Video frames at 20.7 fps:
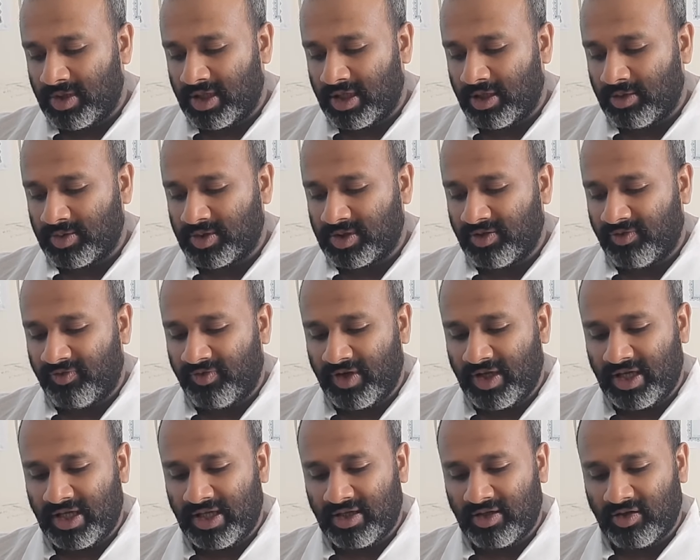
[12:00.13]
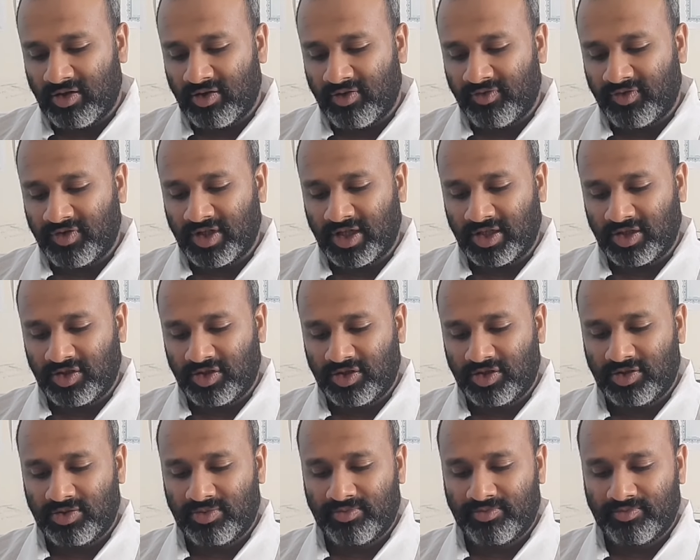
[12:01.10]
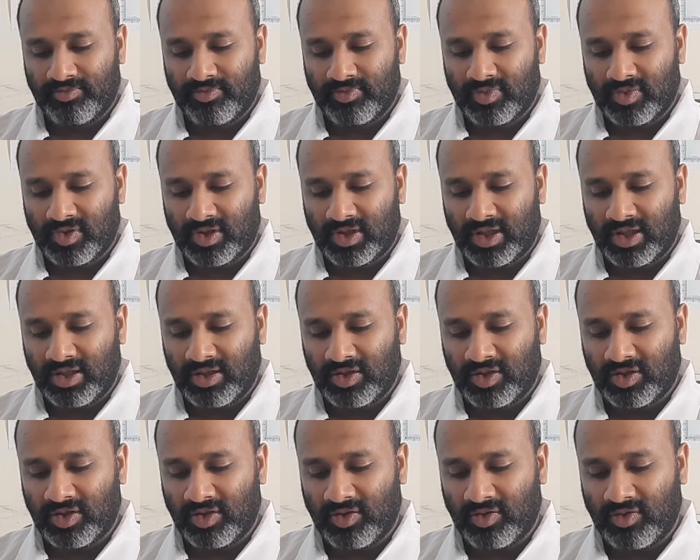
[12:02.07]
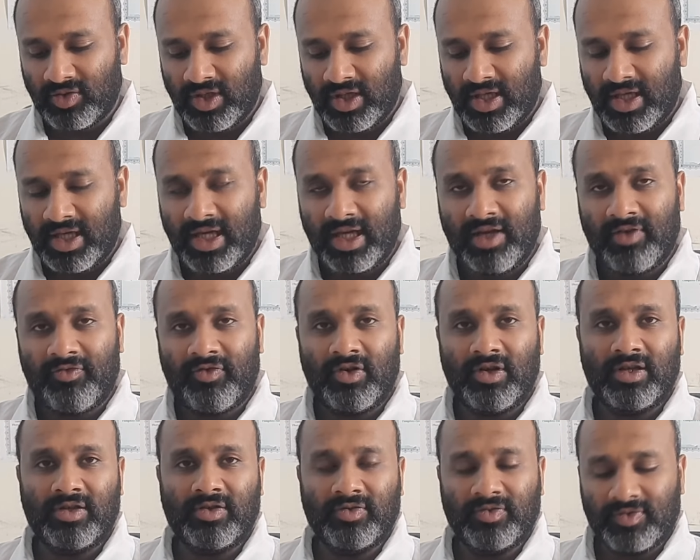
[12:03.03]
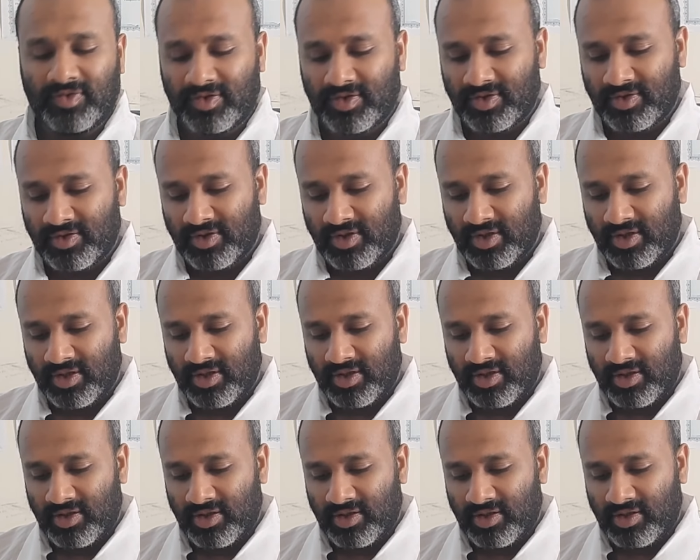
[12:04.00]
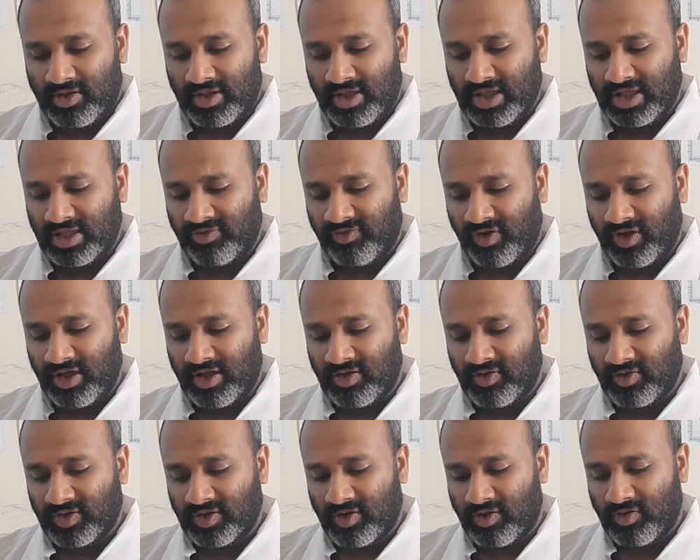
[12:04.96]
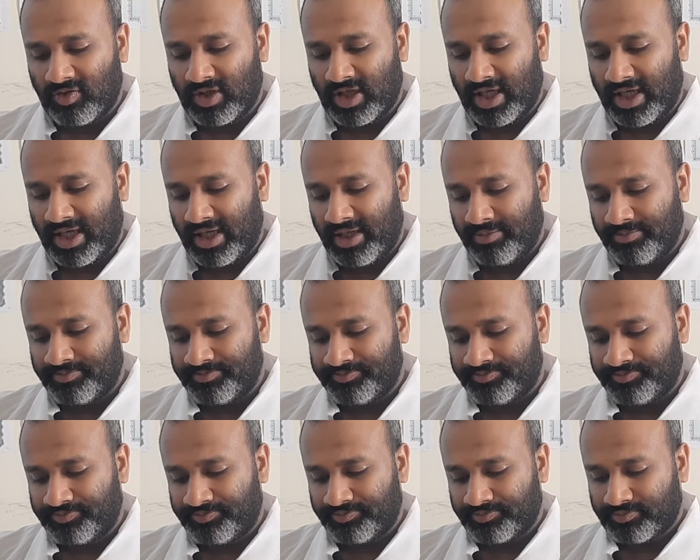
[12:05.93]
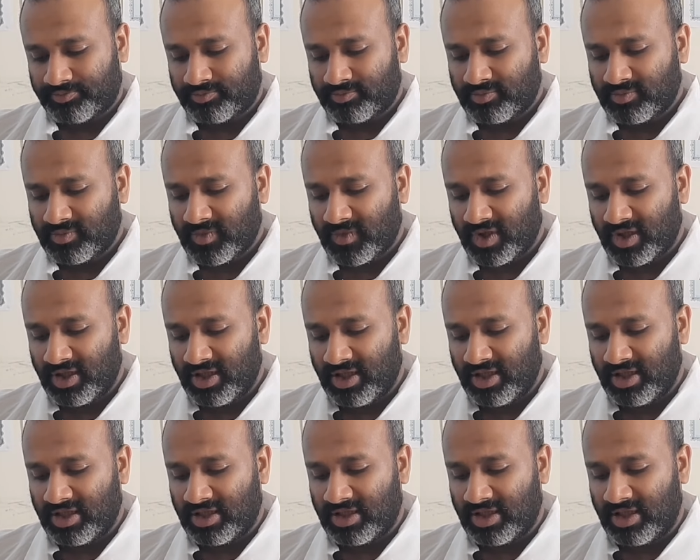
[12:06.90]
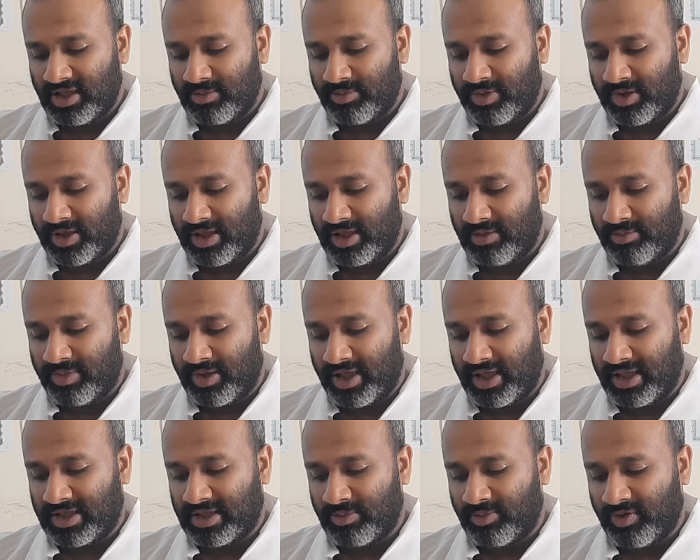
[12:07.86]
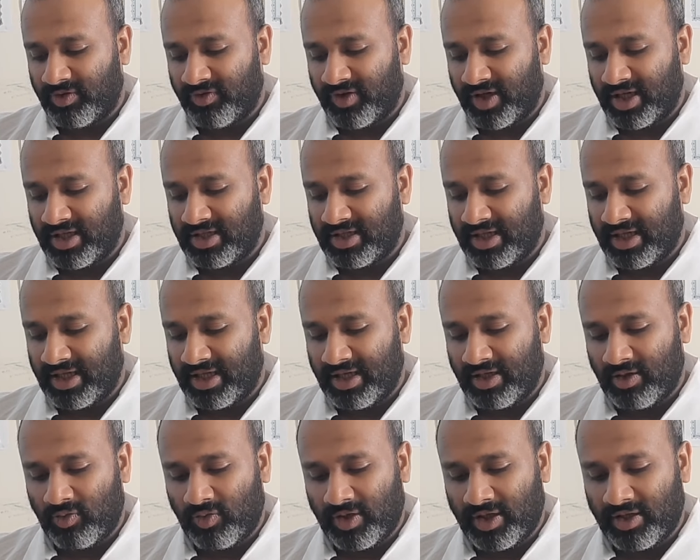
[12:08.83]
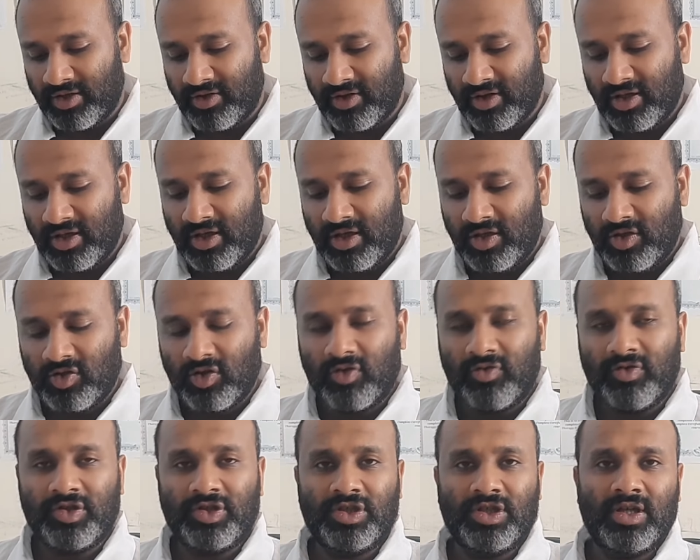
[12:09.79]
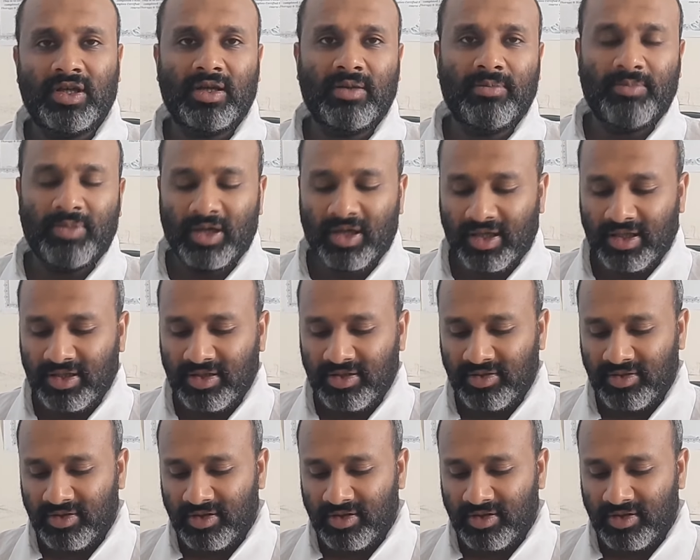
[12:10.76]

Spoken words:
and helps the feeling of touch. Okay, so hair follicles. These follicles hold the hair is in place and provide the hair with nourishing blood